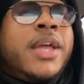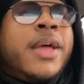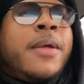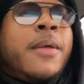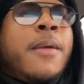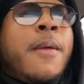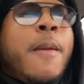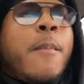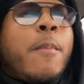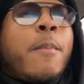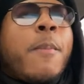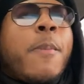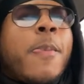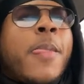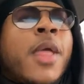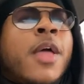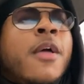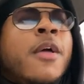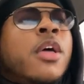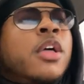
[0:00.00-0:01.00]

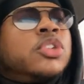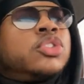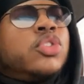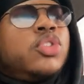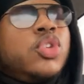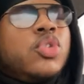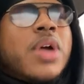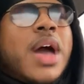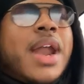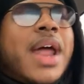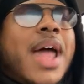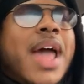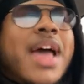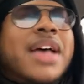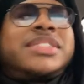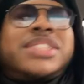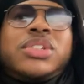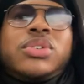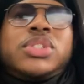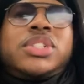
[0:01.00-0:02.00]
that. So you got to
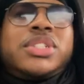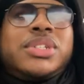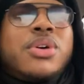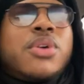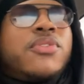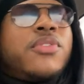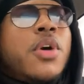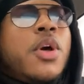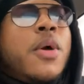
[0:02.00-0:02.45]
ask yourself,